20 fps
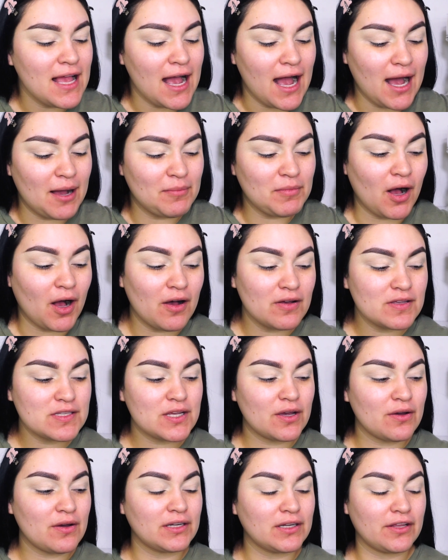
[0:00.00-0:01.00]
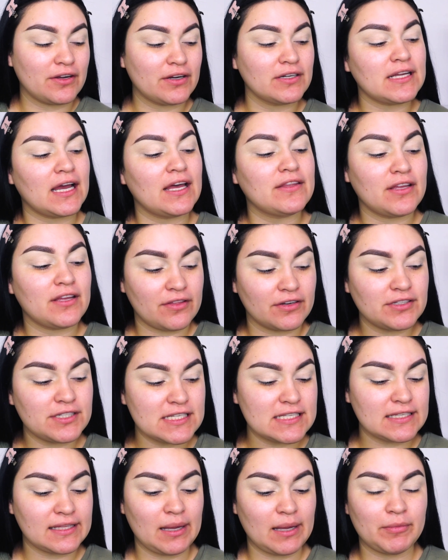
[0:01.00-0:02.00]
Also, another
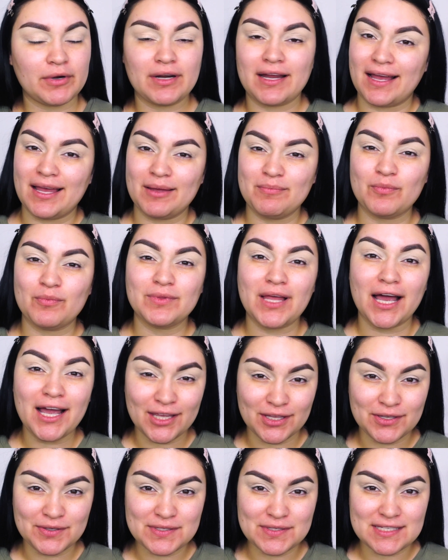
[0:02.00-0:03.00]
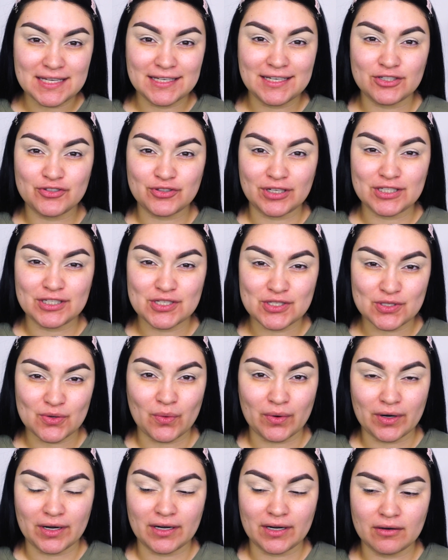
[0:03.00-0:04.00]
disclaimer, I'm not using
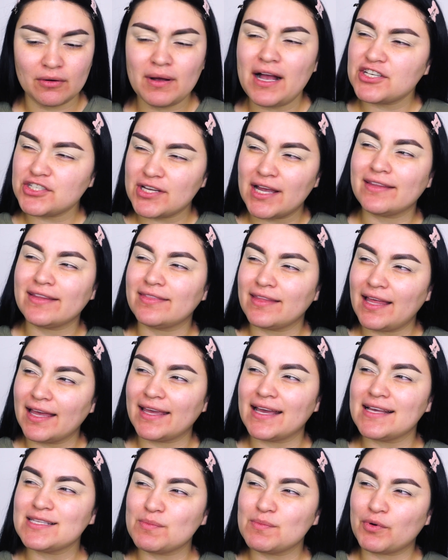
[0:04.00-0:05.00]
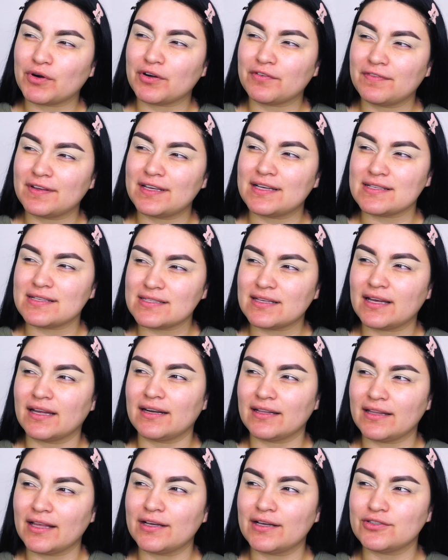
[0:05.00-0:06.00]
drugstore, well, actually I guess Morphe is
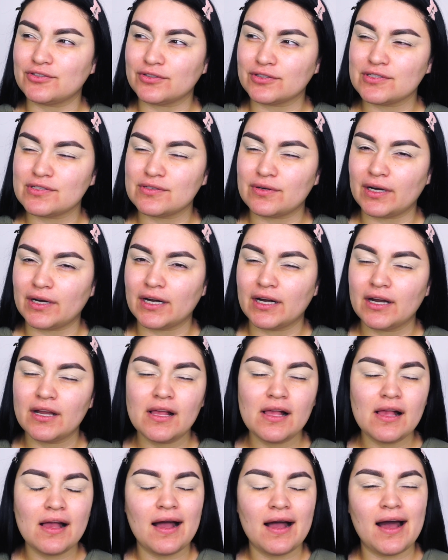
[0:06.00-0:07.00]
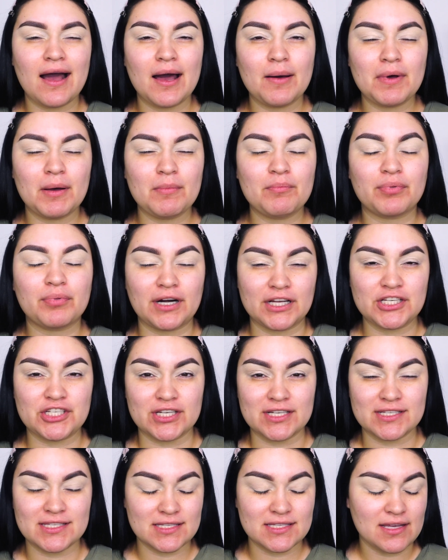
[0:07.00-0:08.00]
kind of like a drugstore,
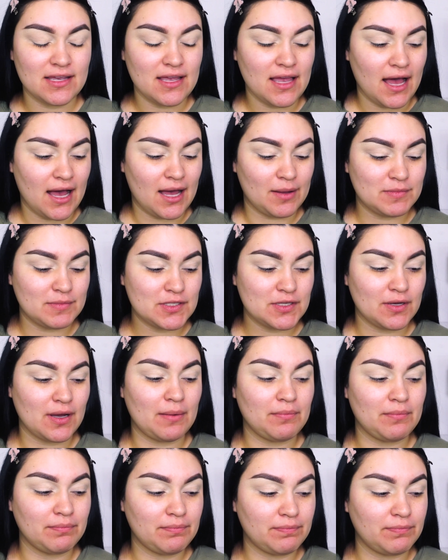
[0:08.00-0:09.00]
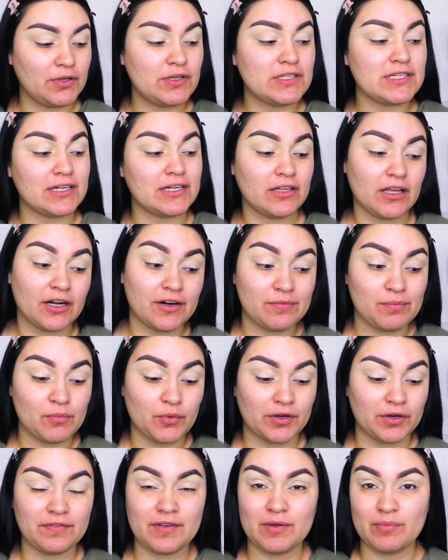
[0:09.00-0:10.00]
brushes. So I'm using a lot of
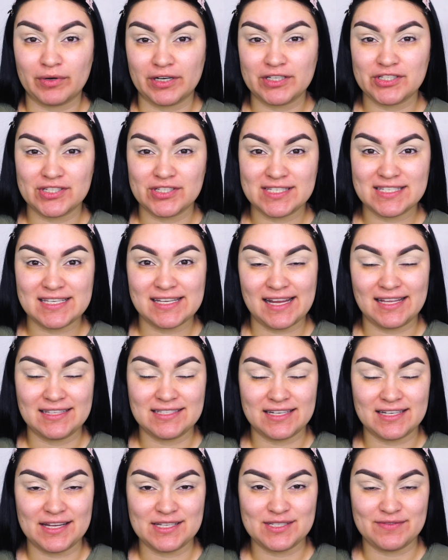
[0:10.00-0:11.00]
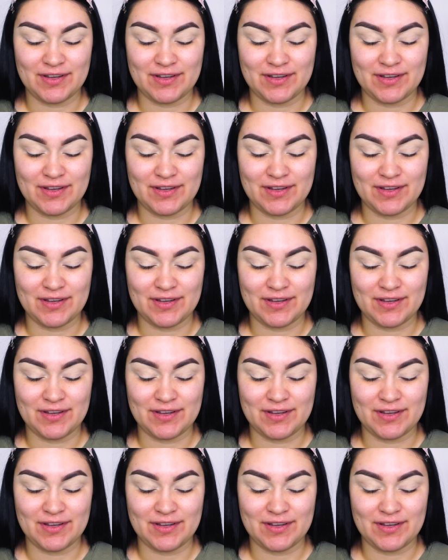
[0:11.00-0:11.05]
Morphe brushes in today's